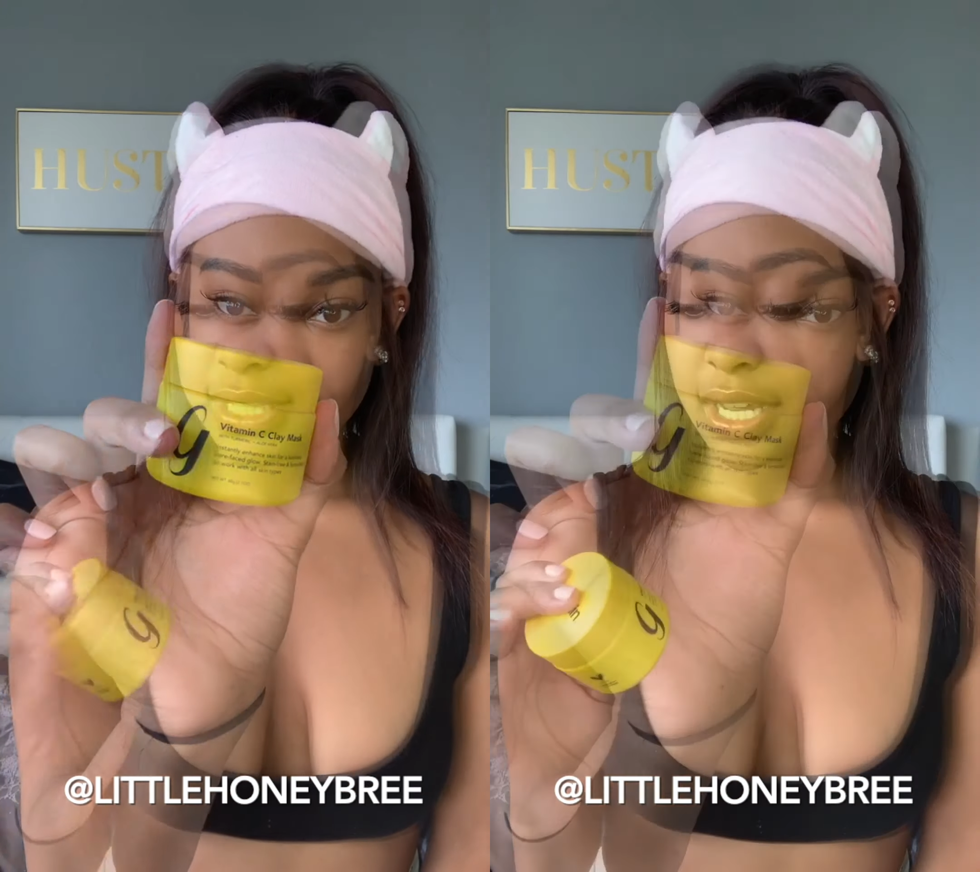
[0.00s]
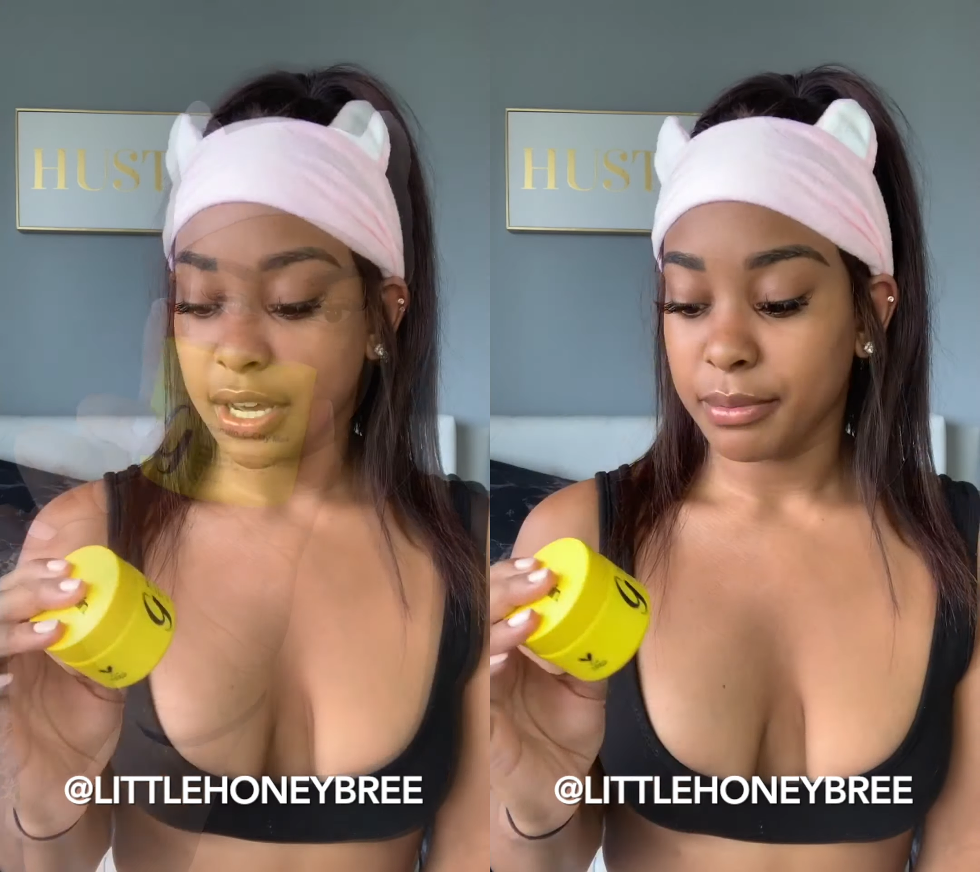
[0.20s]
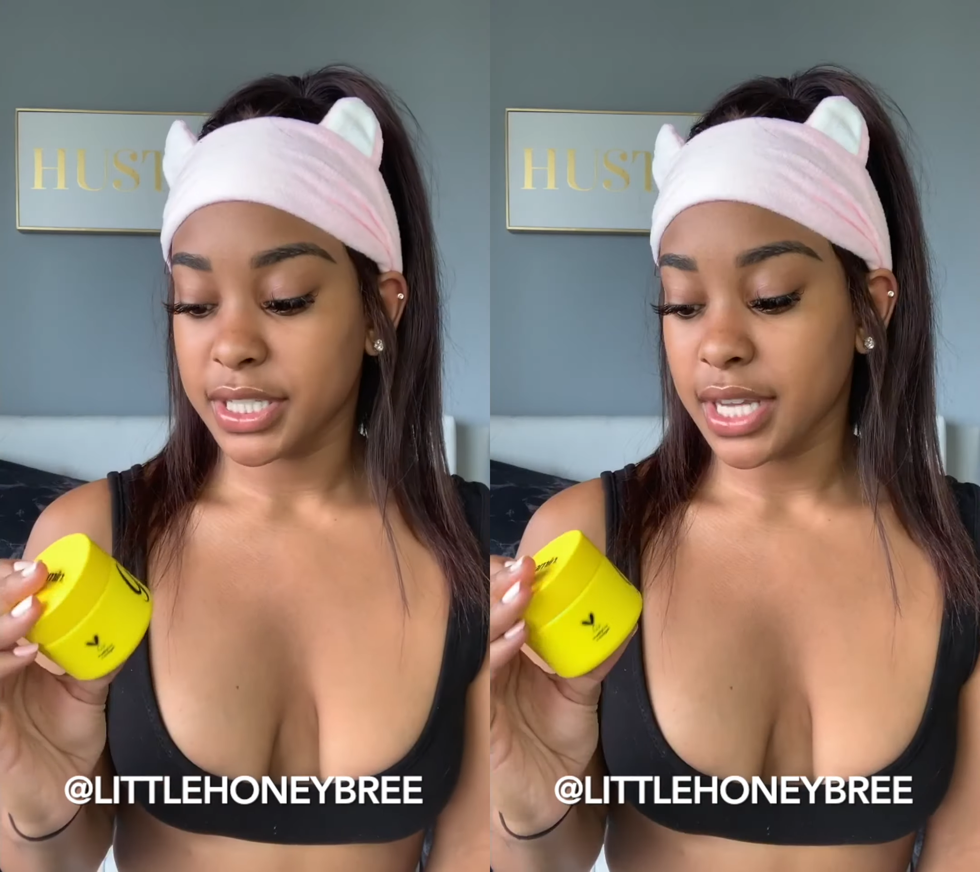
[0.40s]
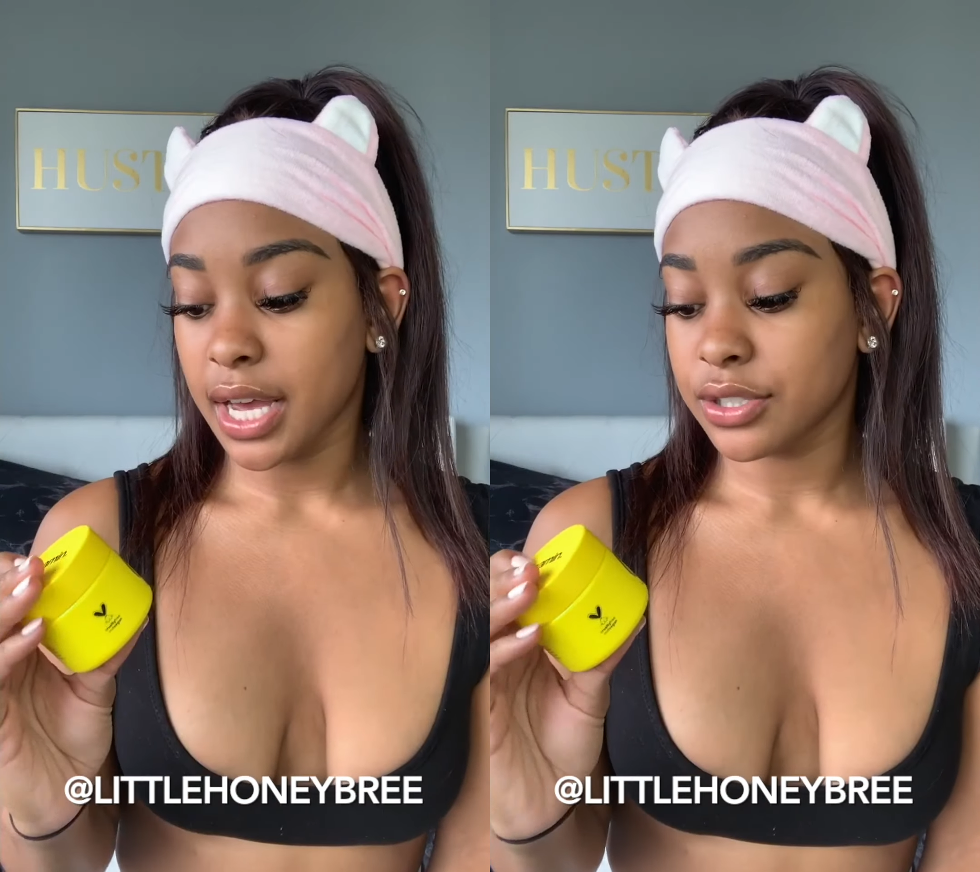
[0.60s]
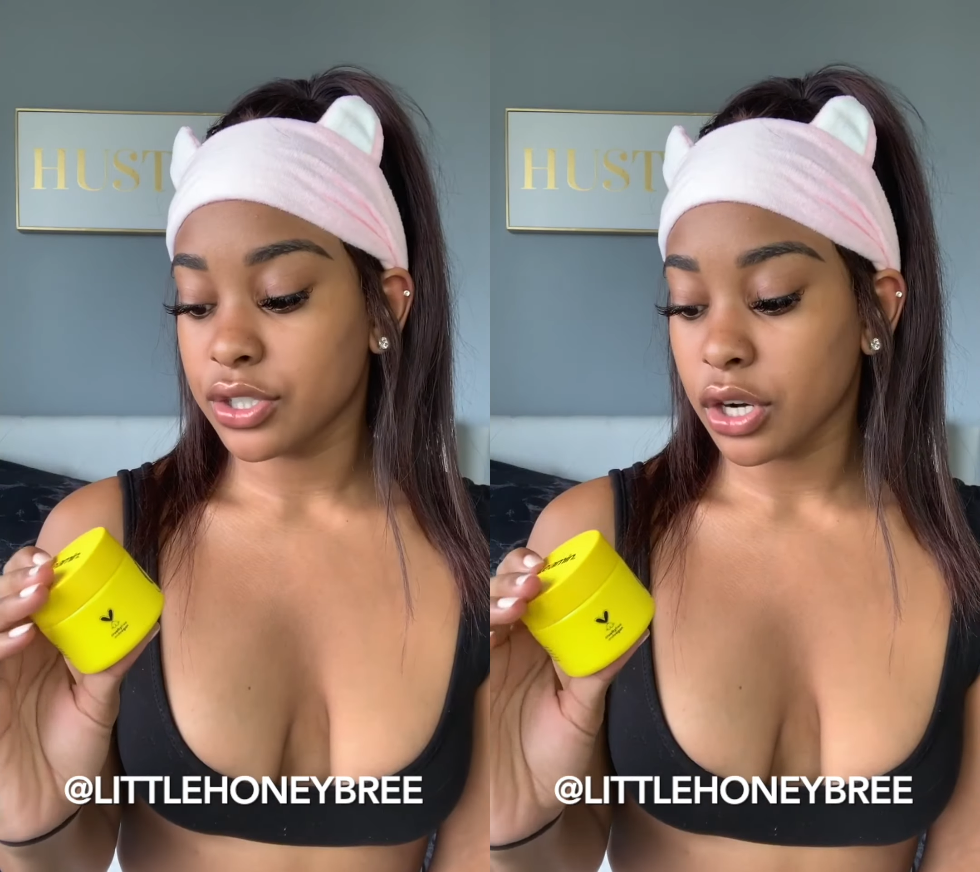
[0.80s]
It's
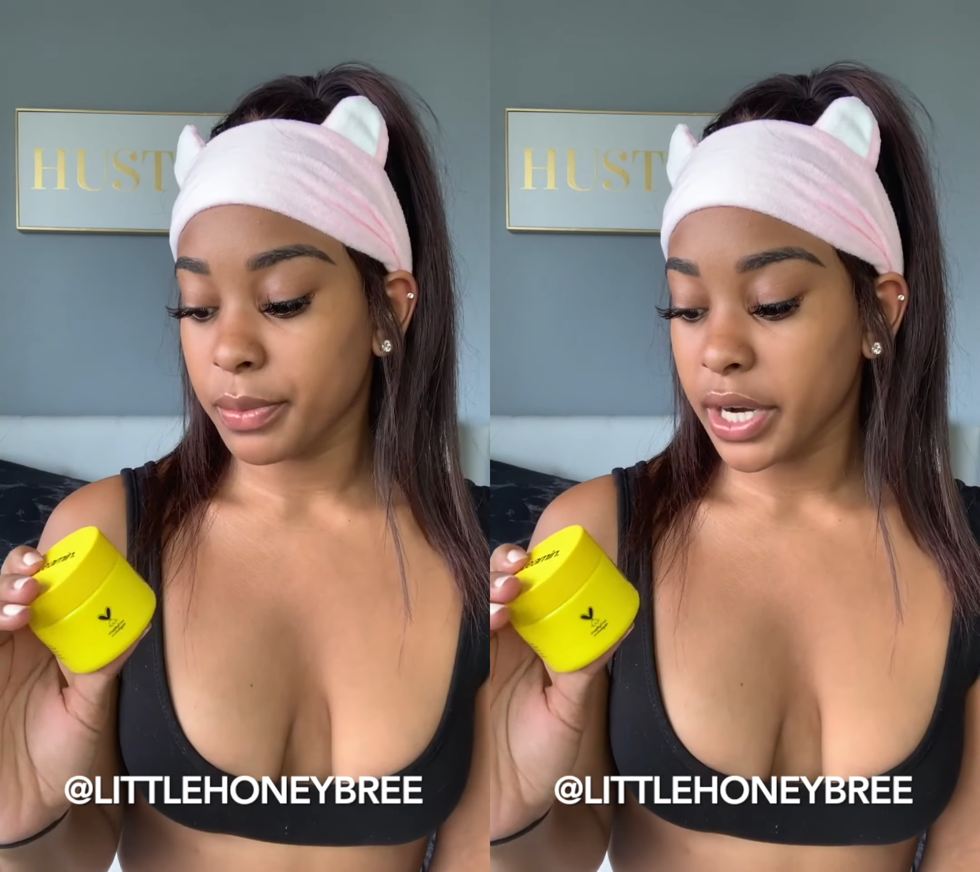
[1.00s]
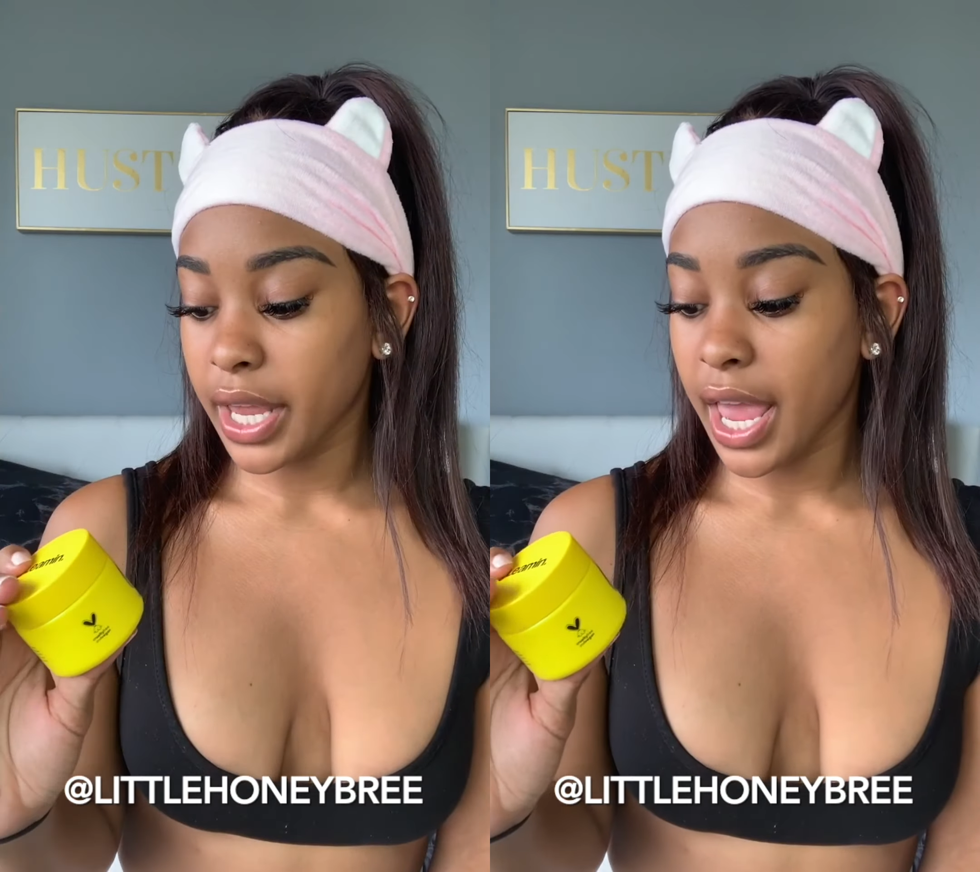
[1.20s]
got turmeric